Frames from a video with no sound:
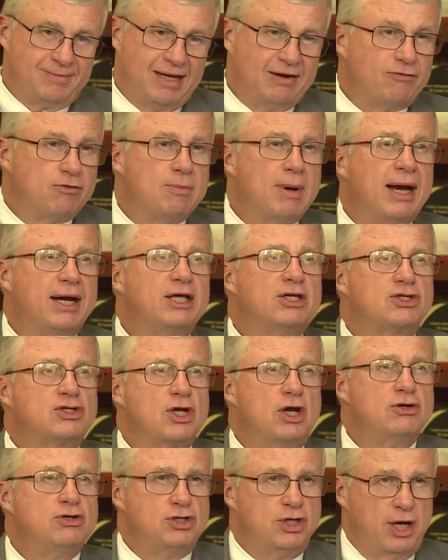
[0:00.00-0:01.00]
everybody
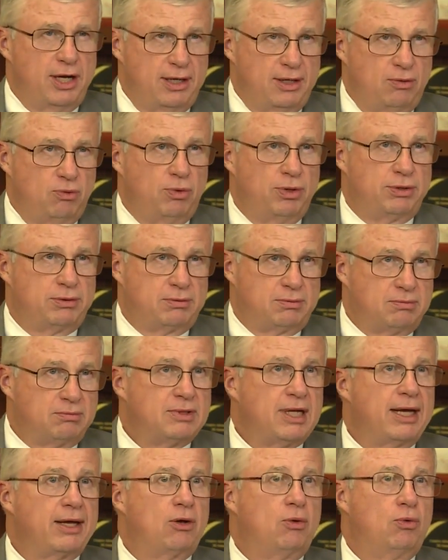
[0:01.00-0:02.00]
associated with
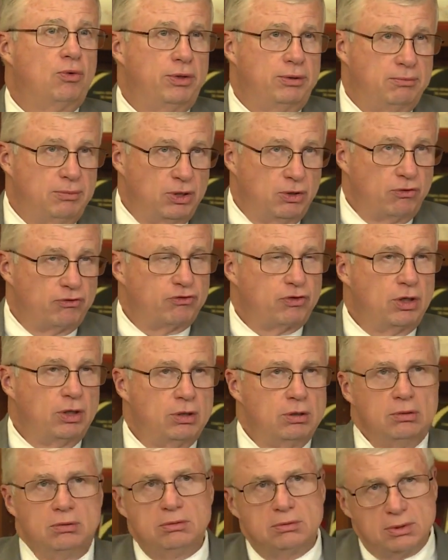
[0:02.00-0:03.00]
Tanglewood Middle
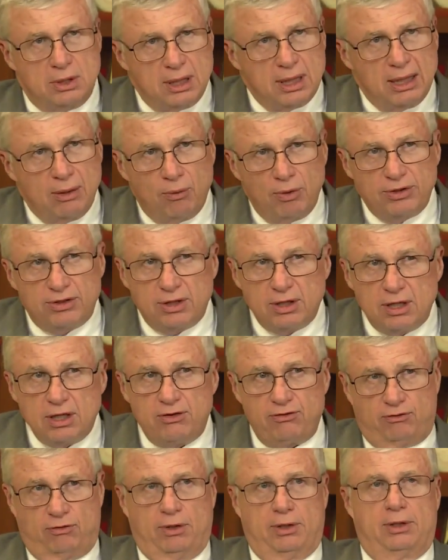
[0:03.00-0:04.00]
School and with the
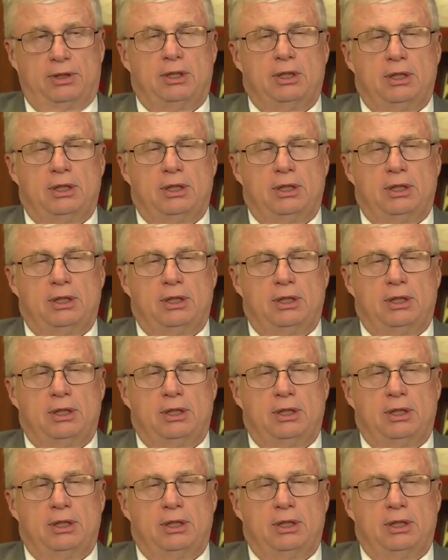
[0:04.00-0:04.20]
district.